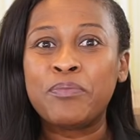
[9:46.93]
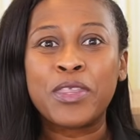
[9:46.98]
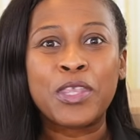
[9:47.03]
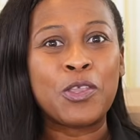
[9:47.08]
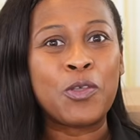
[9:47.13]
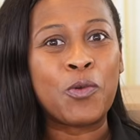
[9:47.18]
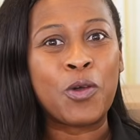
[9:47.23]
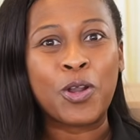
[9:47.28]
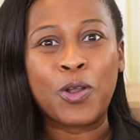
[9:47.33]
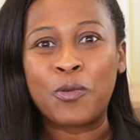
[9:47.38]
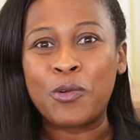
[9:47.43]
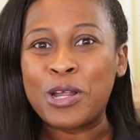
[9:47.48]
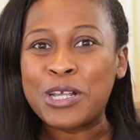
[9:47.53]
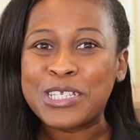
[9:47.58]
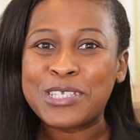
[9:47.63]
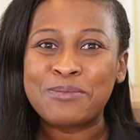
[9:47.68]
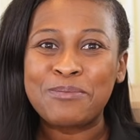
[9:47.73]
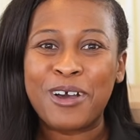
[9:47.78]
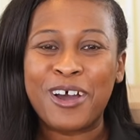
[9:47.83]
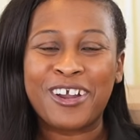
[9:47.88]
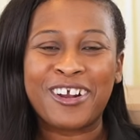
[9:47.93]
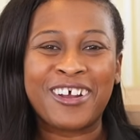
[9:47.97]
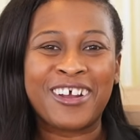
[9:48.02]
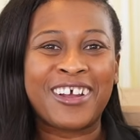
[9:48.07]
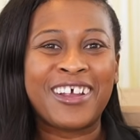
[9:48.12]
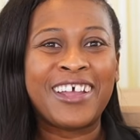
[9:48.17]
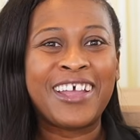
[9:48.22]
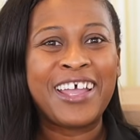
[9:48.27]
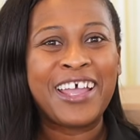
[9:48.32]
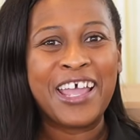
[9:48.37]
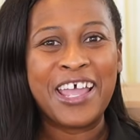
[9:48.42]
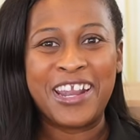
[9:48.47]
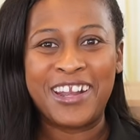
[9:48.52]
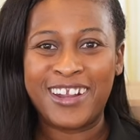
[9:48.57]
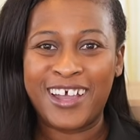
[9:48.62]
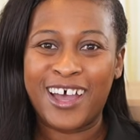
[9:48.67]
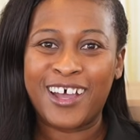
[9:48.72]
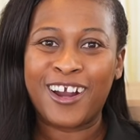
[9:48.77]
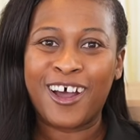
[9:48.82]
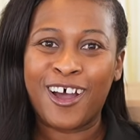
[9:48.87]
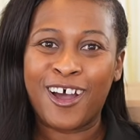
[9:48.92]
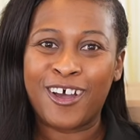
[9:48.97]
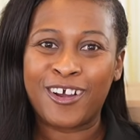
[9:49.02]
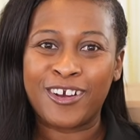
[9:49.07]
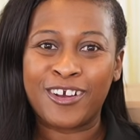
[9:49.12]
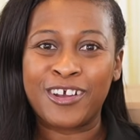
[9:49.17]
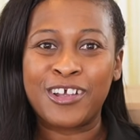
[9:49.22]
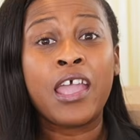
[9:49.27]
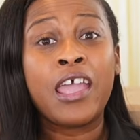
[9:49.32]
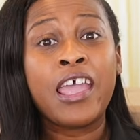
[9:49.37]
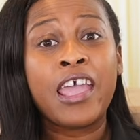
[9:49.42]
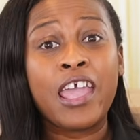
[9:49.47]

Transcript: you want to work smarter and not harder.